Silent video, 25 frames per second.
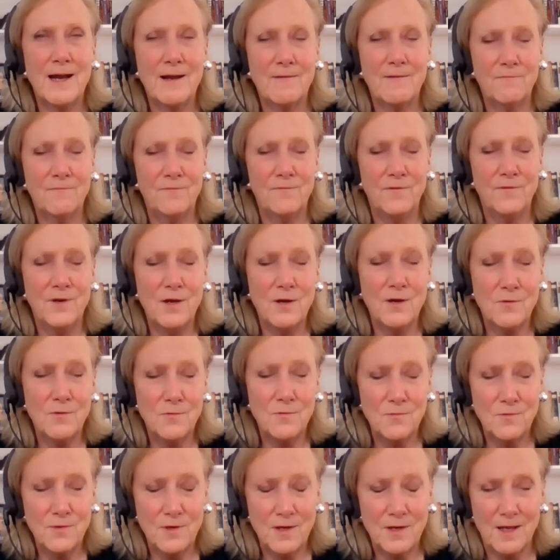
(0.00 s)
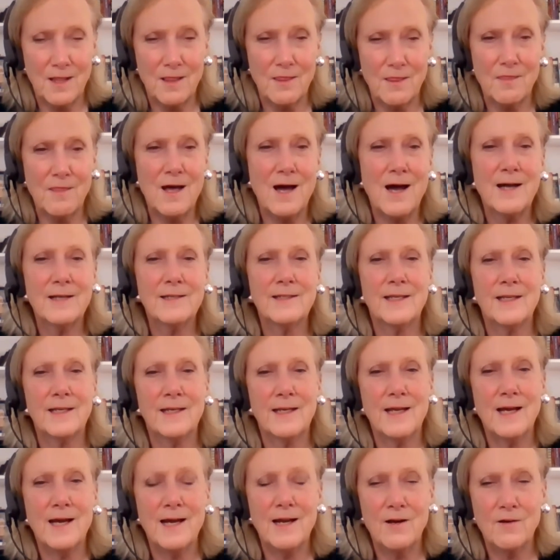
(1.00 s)
known a lot
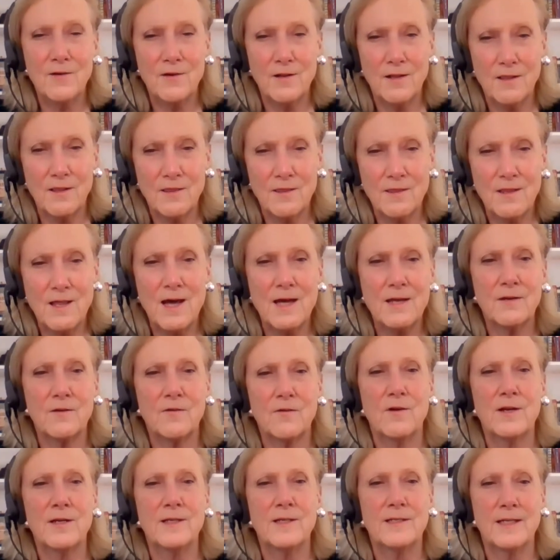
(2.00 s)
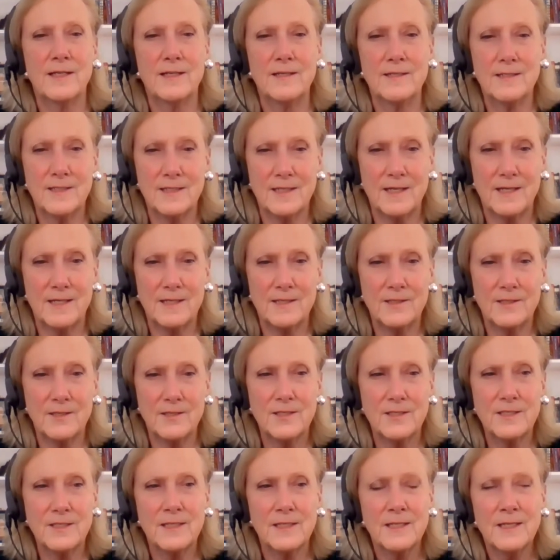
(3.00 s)
and hired a lot of great data
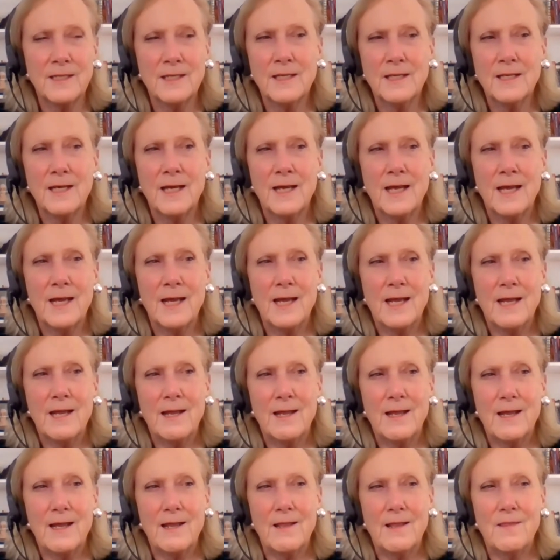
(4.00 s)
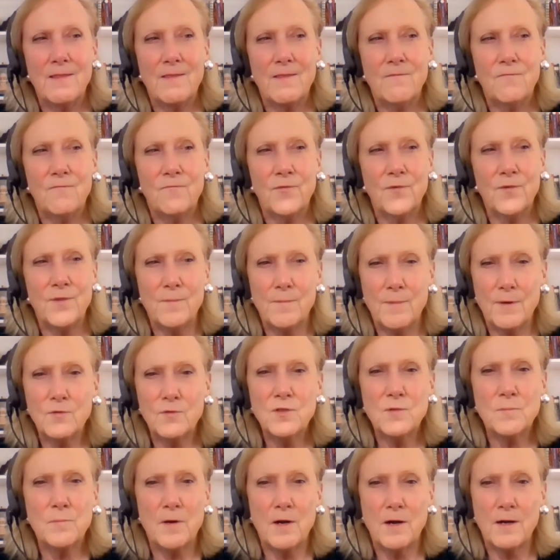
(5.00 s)
scientists. For the
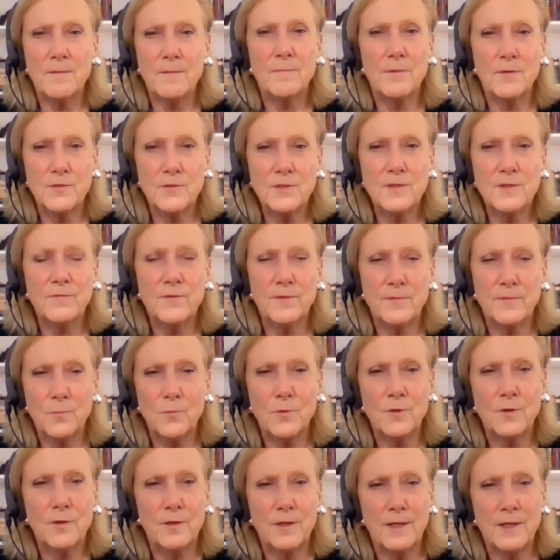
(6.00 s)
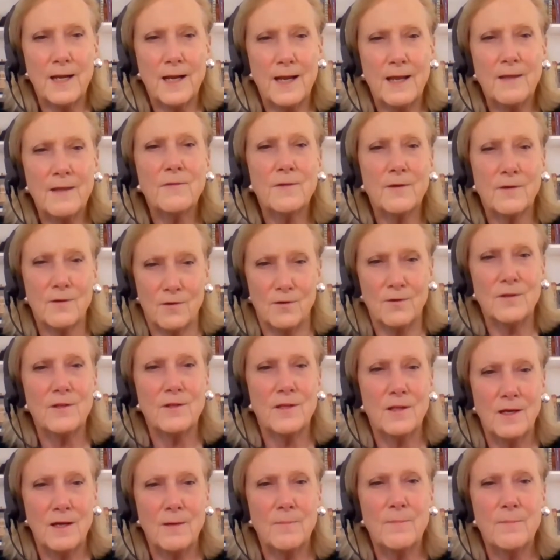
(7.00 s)
most part, most of them were ethical
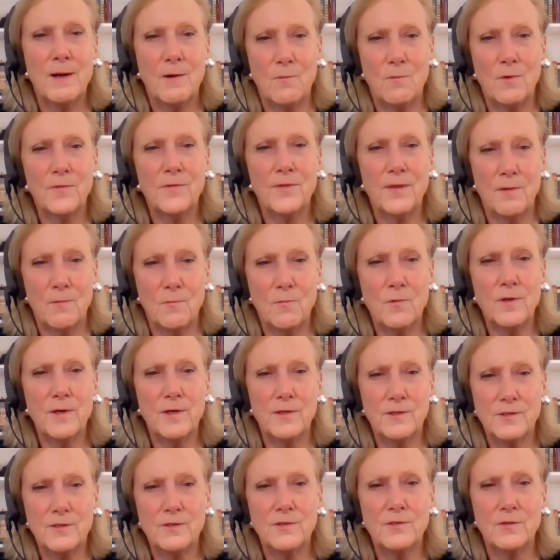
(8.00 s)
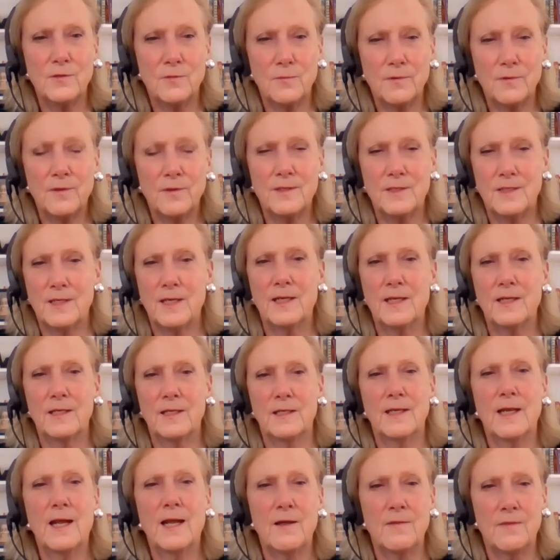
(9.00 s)
about what they wanted to do with the data
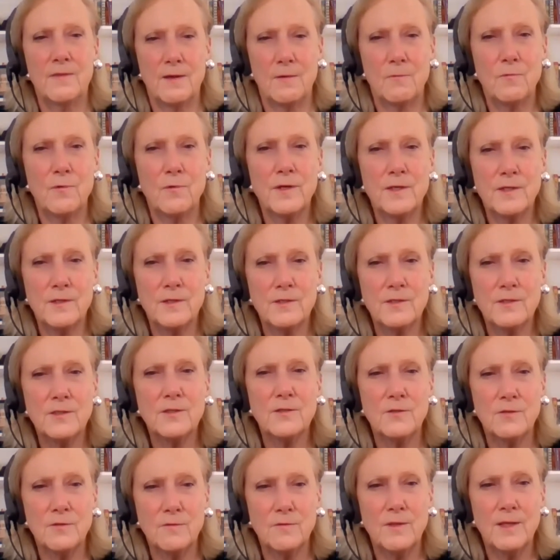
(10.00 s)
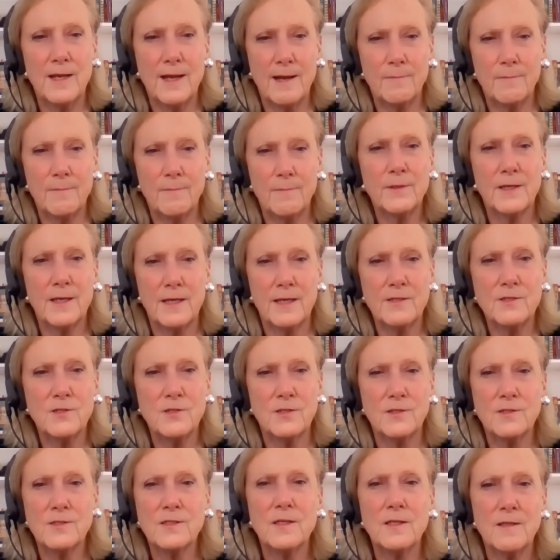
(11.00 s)
and how they wanted to do the
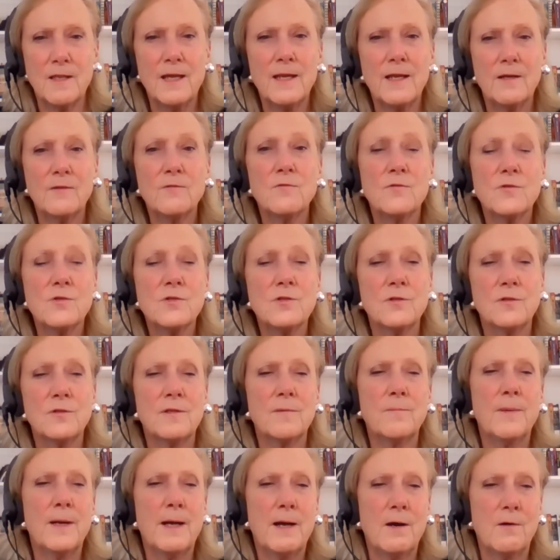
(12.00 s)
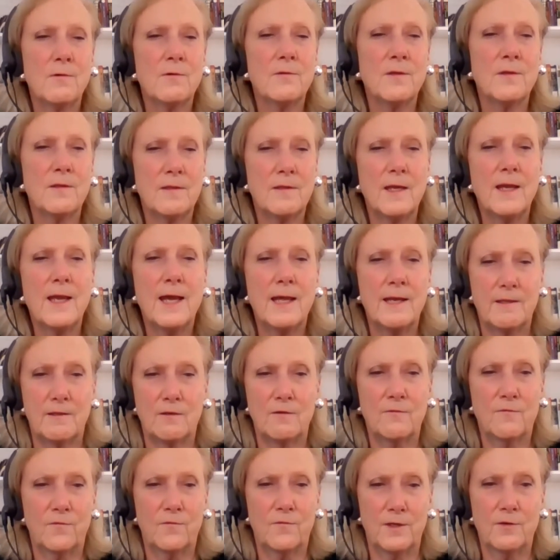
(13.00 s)
applications. And they understood the power that they had at
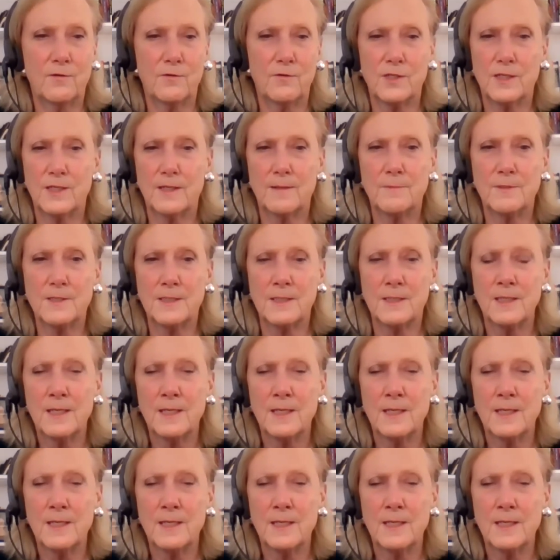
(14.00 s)
their fingertips.